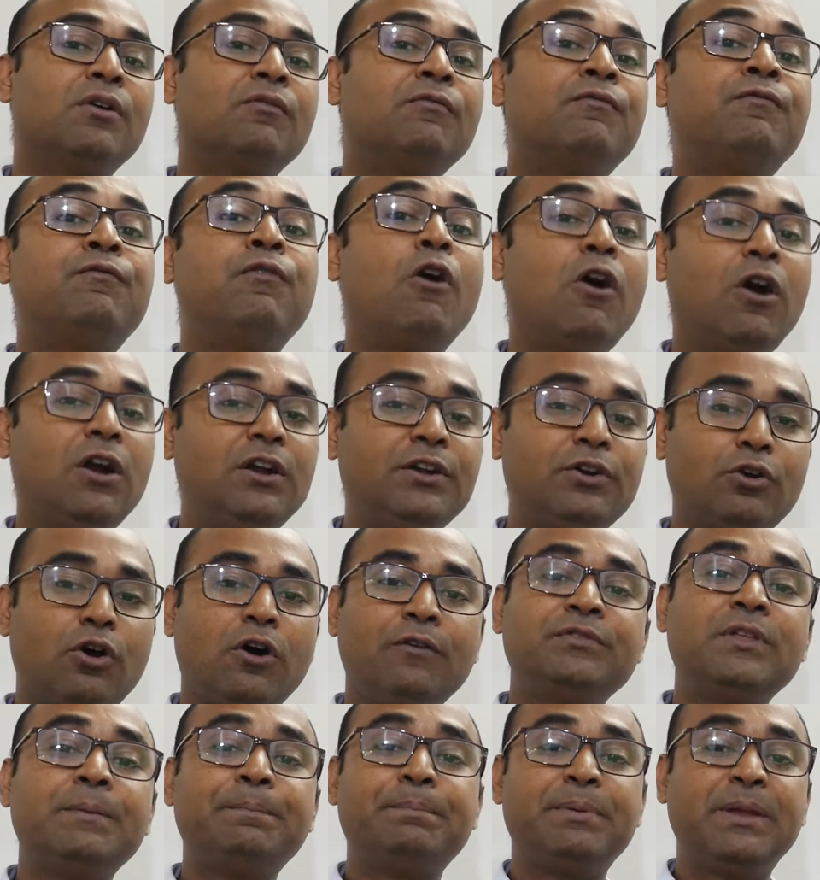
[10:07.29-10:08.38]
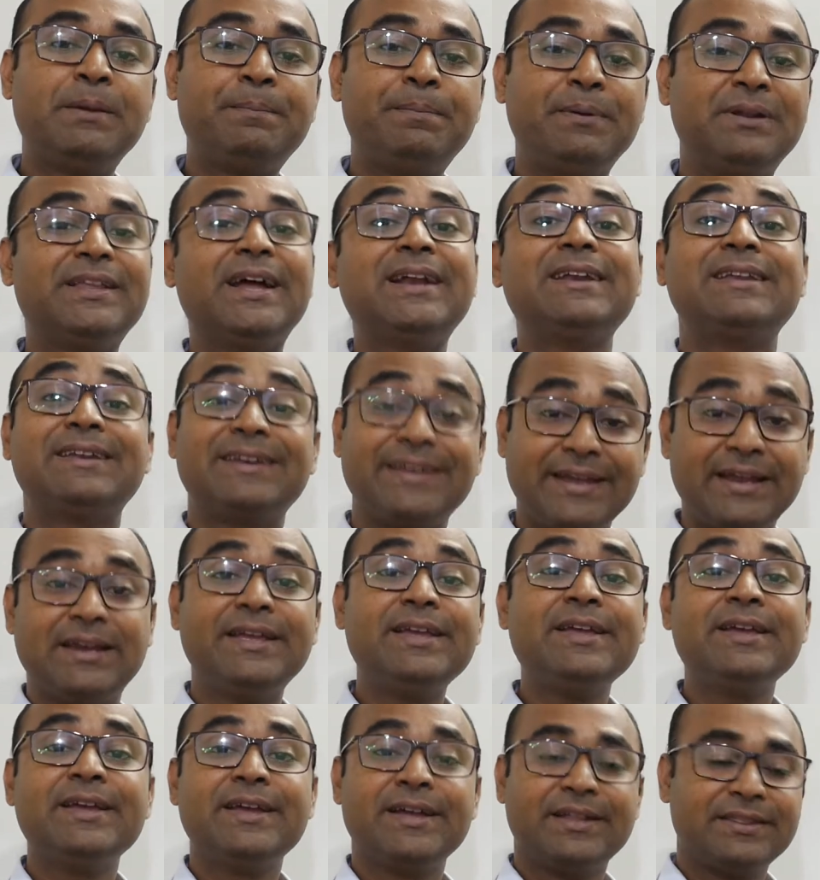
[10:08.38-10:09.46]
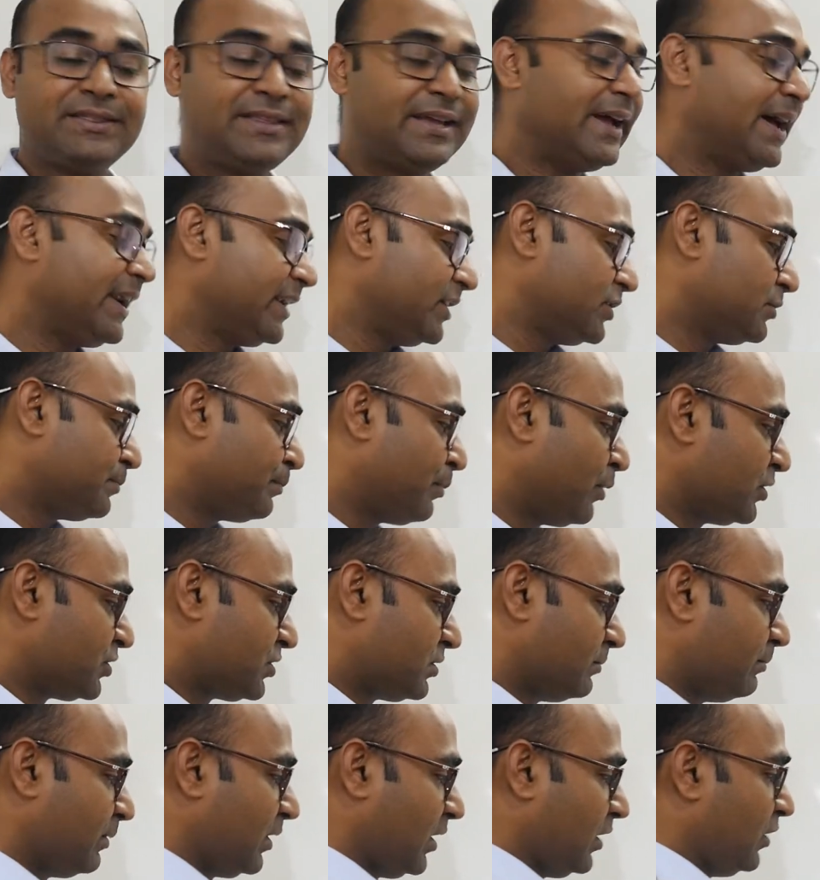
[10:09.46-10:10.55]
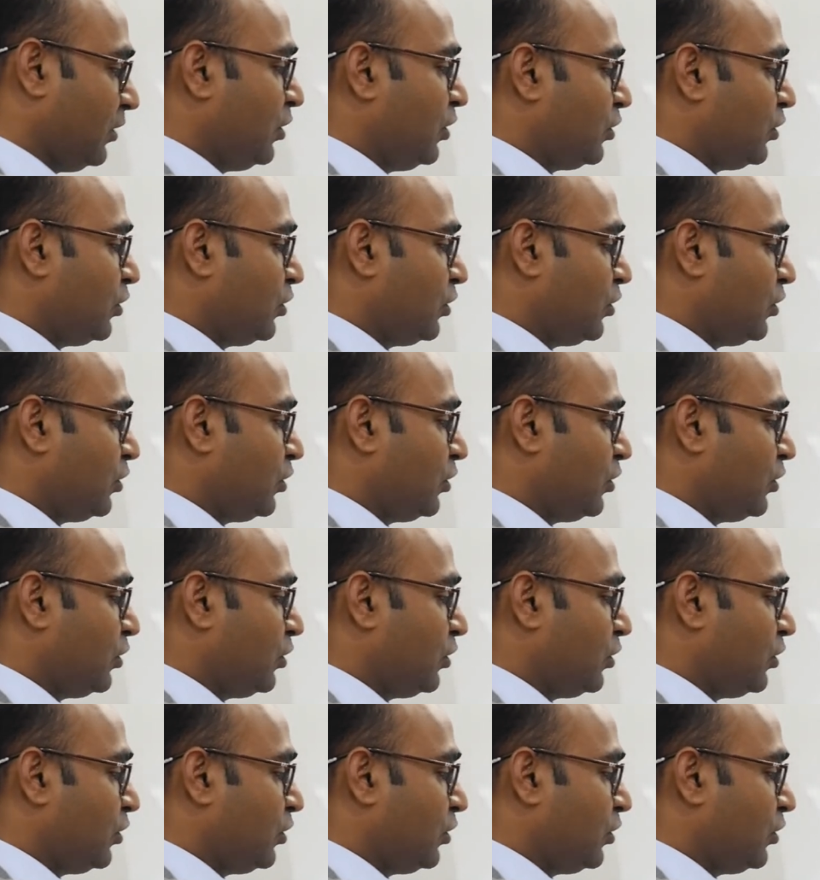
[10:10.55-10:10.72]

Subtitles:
fault of the people that really they are responsible.